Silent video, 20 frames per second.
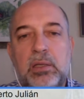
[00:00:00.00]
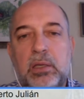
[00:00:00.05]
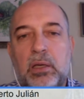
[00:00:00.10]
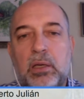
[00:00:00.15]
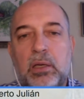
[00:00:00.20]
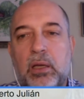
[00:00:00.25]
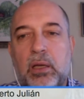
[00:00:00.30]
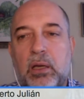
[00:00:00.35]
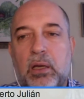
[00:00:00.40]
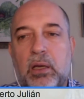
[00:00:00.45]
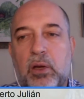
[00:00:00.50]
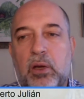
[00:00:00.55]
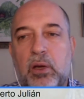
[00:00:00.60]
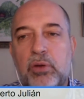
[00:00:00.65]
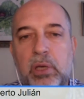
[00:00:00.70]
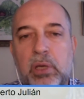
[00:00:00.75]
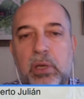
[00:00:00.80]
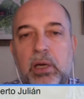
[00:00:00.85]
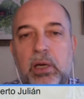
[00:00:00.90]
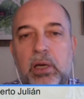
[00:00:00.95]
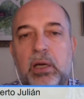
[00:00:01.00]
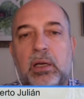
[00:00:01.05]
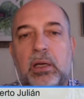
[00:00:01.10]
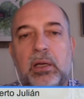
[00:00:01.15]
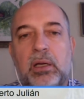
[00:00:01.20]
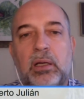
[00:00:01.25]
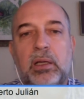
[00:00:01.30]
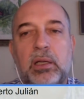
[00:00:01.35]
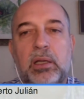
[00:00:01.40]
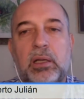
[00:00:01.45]
Coursera
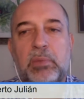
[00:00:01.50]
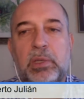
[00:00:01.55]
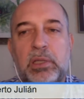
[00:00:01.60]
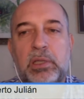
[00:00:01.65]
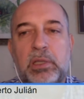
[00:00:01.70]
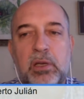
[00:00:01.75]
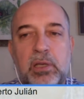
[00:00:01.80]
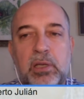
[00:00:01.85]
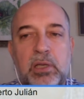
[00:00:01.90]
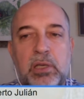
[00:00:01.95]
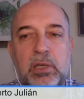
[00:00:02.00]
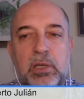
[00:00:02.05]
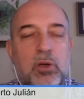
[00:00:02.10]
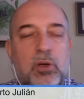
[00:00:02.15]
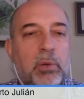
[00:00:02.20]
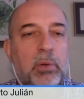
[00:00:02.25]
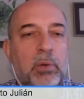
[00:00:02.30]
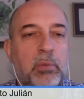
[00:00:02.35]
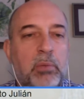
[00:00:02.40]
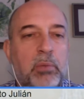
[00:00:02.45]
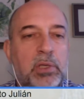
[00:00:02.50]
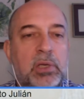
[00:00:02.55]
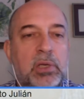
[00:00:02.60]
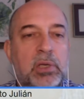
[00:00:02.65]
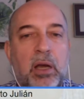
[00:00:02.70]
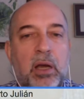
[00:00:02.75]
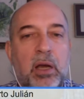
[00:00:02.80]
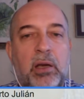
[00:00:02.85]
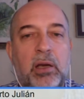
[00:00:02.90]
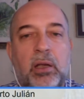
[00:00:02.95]
specialization about machine
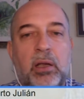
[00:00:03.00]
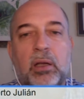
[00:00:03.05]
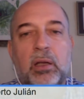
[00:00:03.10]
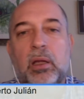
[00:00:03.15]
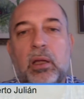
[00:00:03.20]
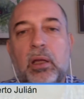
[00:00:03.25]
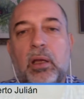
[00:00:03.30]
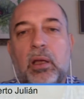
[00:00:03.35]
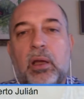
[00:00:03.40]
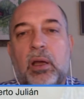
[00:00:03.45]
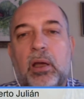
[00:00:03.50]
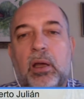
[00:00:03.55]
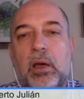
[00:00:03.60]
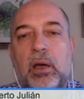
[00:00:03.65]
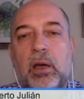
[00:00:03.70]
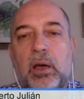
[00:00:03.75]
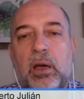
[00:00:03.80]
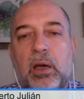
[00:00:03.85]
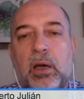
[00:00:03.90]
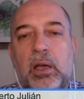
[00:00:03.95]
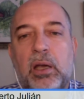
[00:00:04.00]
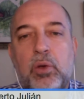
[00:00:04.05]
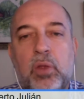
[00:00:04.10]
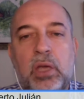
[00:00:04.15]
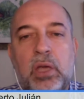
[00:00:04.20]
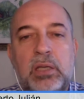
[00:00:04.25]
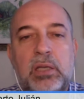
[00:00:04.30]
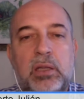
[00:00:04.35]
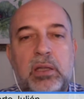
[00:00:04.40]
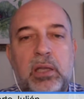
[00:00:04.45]
learning.
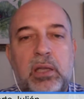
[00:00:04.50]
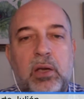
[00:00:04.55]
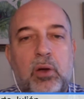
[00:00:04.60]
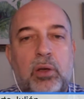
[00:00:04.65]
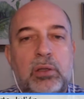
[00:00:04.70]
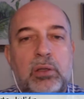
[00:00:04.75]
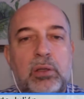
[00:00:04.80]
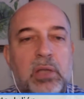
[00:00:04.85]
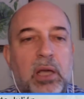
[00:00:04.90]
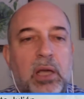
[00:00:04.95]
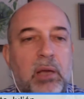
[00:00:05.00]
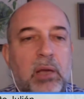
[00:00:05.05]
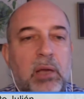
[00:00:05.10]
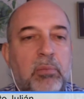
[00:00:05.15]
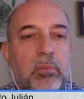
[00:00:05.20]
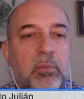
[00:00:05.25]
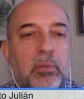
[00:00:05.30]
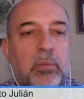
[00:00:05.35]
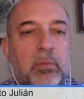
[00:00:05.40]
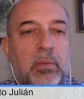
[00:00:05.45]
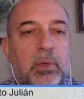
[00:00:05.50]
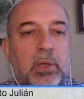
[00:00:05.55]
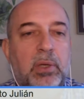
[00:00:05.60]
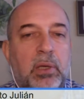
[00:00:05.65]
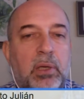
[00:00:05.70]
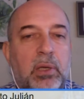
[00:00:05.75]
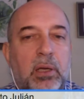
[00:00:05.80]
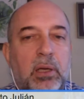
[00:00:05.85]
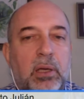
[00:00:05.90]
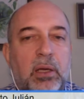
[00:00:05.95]
Udacity calls them
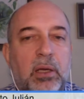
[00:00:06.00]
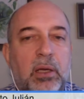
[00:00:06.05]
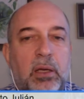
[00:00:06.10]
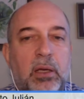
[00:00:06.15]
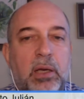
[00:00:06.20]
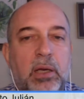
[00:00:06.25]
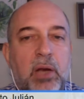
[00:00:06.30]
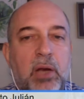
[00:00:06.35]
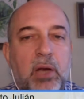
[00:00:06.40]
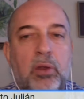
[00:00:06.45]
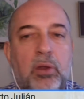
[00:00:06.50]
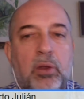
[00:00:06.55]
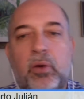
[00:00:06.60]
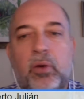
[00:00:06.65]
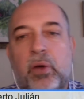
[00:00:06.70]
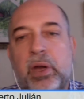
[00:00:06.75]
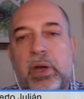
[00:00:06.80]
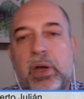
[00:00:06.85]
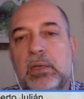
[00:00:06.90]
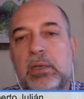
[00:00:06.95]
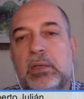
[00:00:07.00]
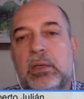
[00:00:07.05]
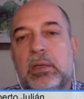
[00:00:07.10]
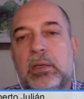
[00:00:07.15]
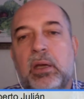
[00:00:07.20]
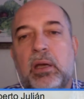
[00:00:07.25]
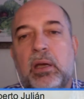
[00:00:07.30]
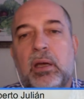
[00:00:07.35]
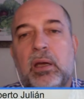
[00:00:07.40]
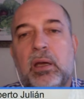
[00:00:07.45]
nano degrees.
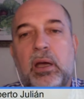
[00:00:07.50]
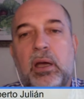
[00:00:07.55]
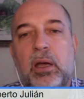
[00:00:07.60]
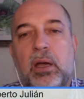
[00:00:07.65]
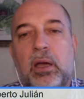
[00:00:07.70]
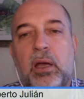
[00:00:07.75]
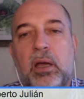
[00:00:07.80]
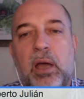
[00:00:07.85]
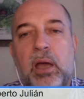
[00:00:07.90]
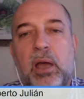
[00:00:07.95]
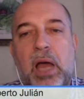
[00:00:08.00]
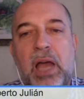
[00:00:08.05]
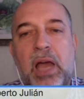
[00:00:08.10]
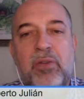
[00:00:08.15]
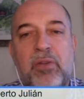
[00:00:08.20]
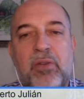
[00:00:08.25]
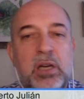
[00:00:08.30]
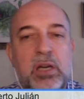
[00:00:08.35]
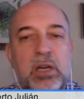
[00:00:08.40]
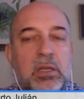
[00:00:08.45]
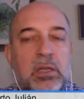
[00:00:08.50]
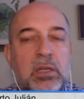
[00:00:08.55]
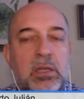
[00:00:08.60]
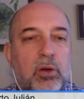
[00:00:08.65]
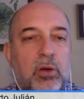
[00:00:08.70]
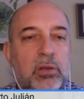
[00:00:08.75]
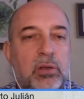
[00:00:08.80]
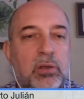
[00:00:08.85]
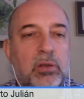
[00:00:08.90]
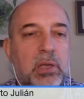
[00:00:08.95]
Iversity calls
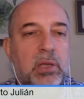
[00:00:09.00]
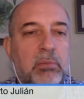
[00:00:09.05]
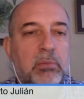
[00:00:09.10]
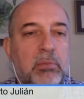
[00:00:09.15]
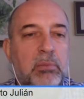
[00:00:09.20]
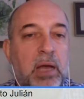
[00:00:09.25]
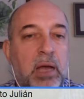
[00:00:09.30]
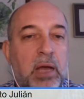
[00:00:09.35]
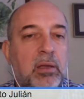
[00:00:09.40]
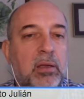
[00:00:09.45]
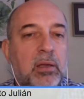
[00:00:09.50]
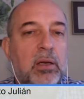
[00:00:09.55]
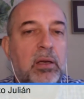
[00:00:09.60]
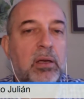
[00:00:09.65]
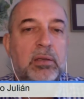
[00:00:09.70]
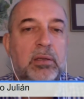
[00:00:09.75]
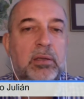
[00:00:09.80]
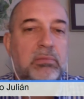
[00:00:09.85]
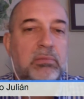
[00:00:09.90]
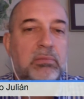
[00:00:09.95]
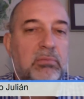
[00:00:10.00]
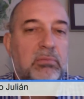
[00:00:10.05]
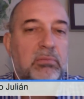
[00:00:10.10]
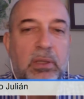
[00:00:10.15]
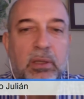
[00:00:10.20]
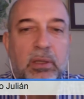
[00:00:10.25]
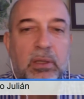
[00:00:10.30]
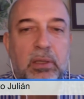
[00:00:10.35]
them bundles, and